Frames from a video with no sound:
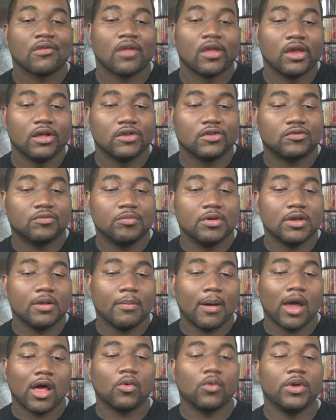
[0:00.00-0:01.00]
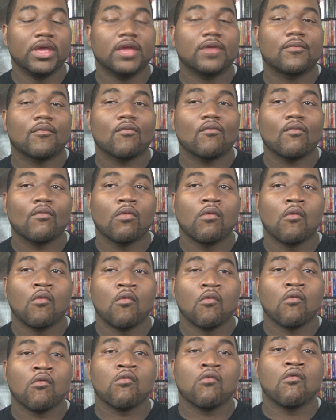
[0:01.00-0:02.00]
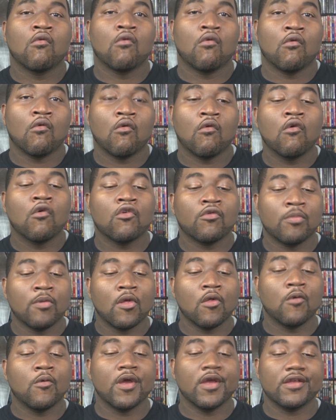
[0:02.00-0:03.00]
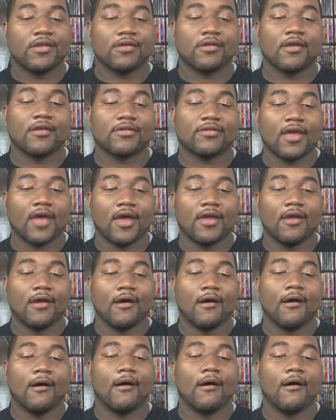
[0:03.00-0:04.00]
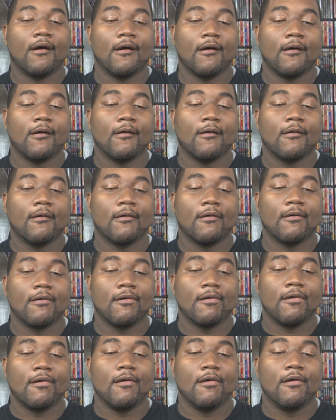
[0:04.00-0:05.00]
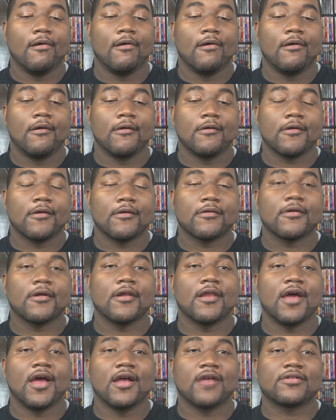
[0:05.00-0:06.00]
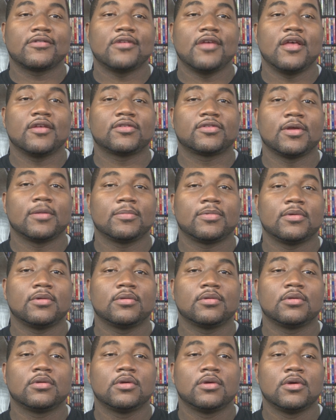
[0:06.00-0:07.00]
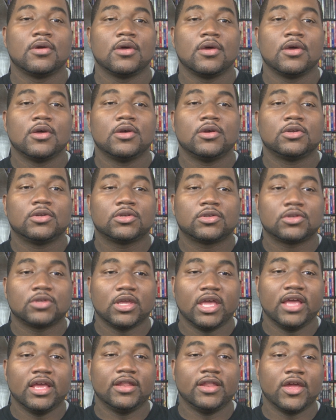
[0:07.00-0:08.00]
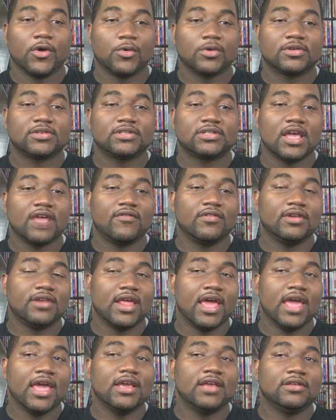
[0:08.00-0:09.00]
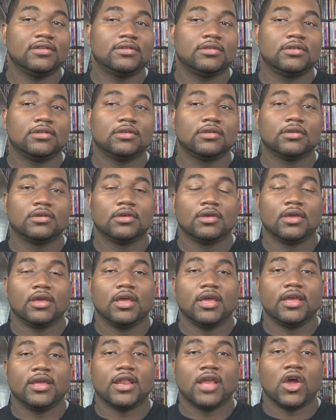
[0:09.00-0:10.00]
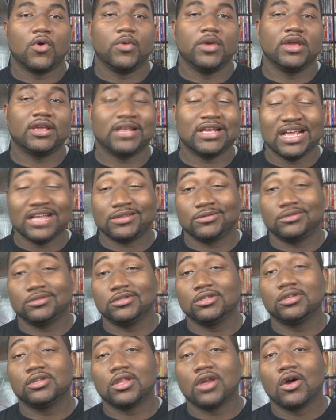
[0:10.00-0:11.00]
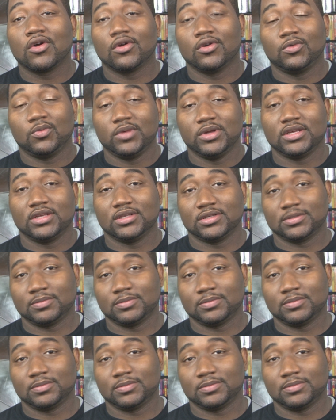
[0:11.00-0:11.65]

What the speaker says: And it's been about a week. It's been a week since I last said something. And there were 7 days in that week. Actually, it's a little longer than a week.